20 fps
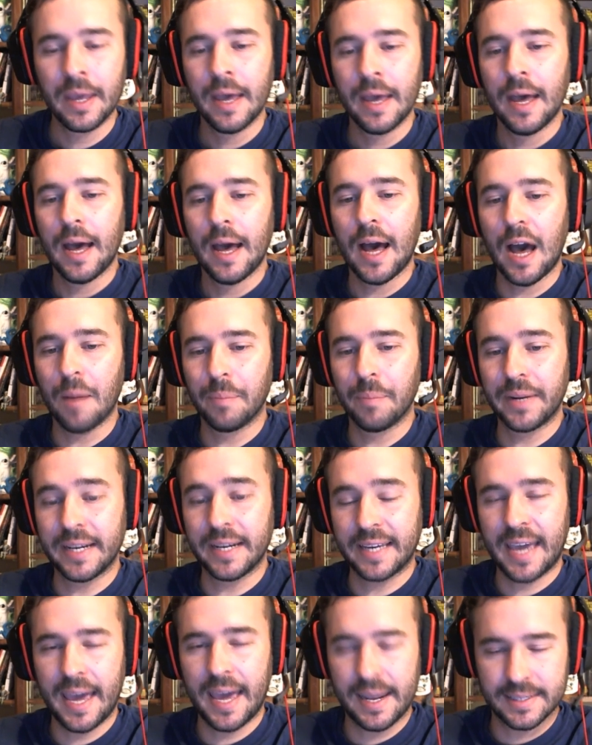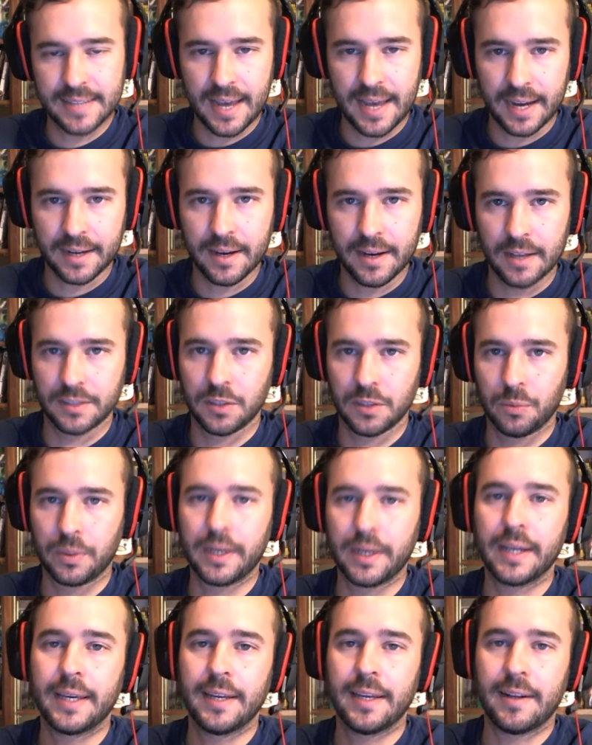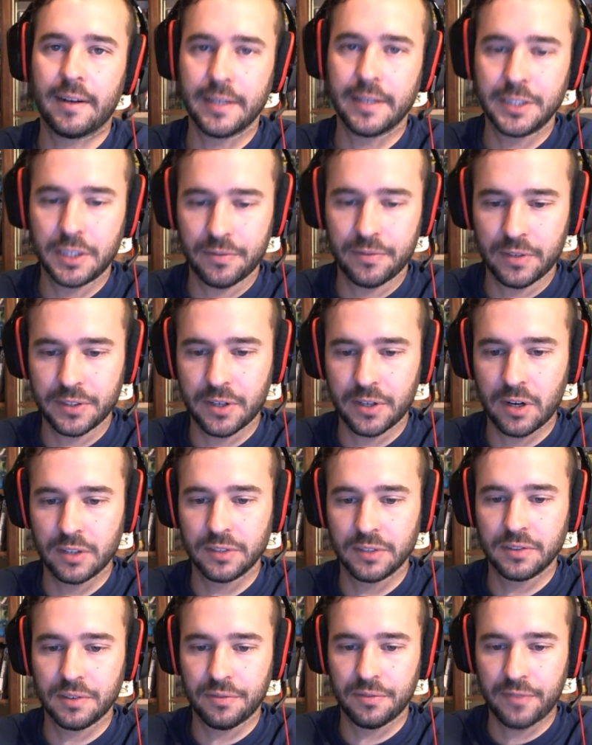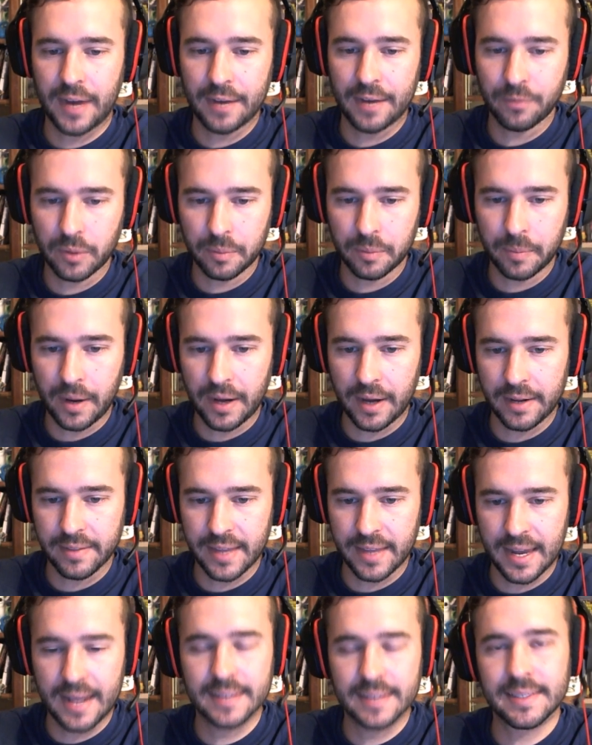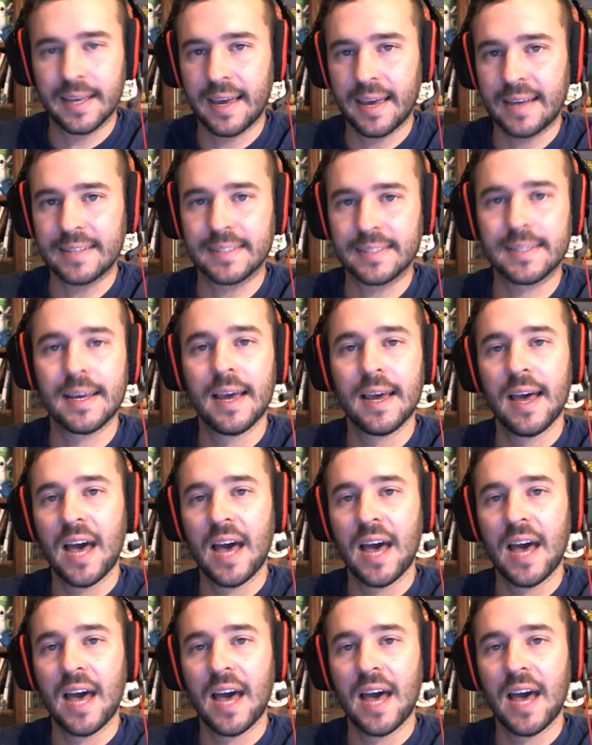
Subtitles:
but it can't attack us. So we're going to get it on each of our turns. It's a 5/1 body that has haste.